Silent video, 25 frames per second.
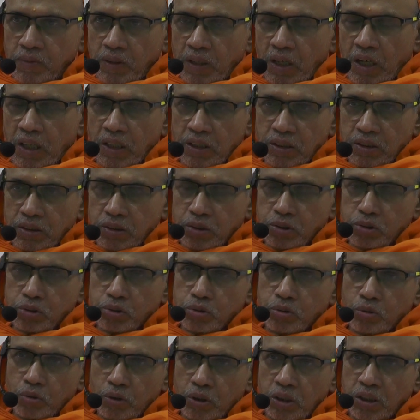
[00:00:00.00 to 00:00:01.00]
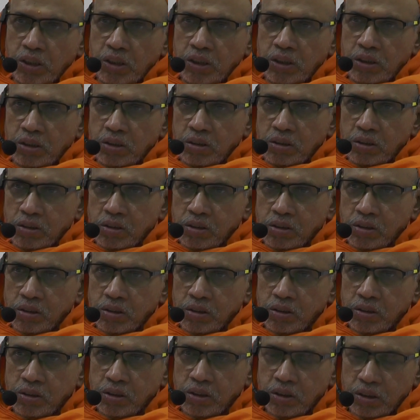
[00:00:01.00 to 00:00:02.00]
And this story,
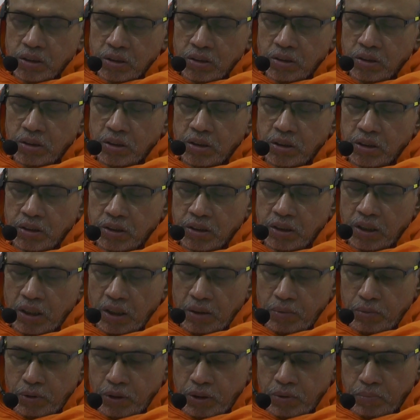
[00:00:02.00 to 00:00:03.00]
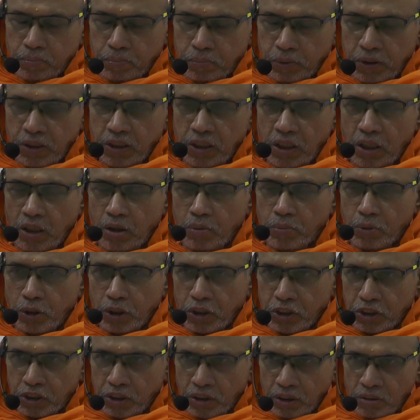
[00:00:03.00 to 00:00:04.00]
it is described in big
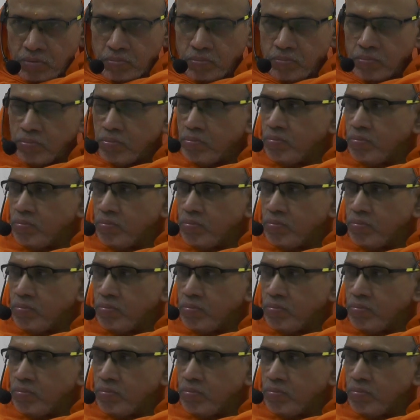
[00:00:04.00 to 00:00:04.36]
elaboration.